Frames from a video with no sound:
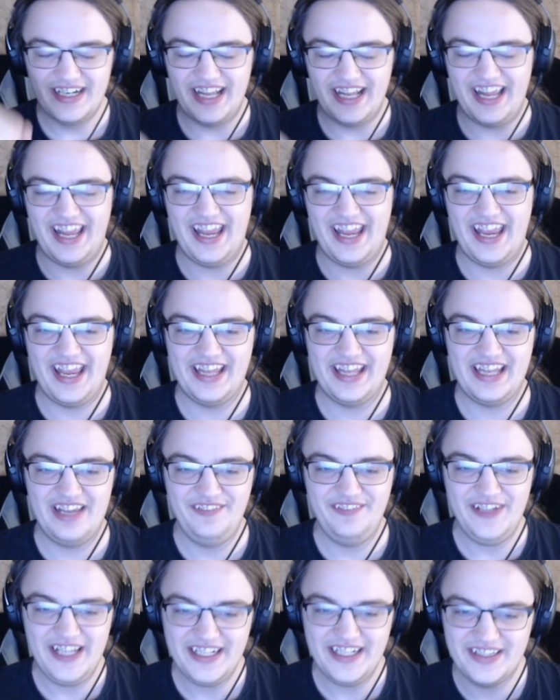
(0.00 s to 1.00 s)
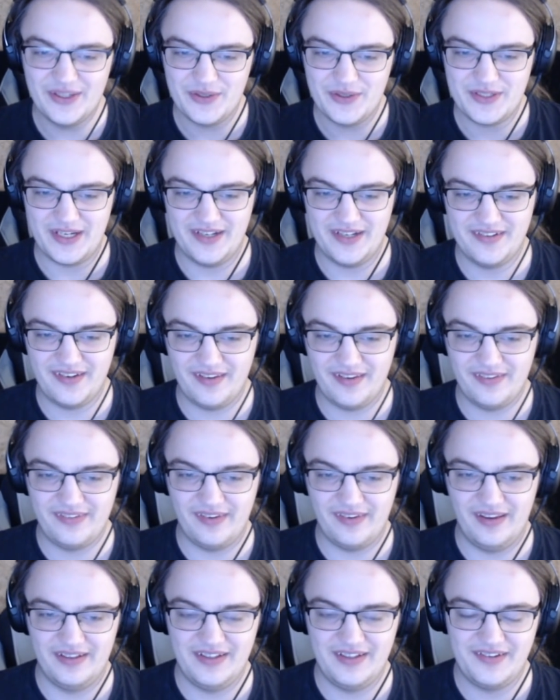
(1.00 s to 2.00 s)
And I feel like these
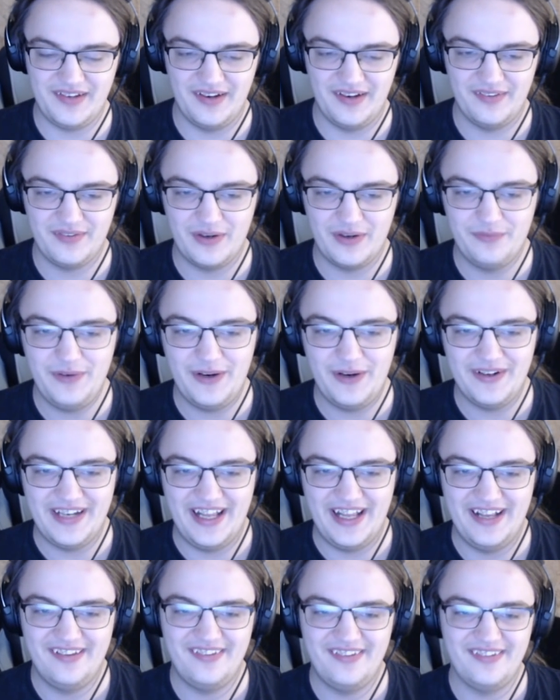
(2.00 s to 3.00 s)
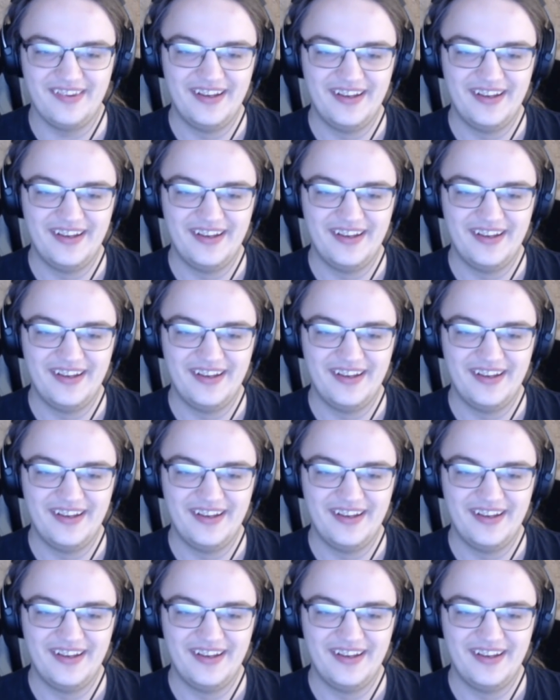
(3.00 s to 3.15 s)
changes are very nice.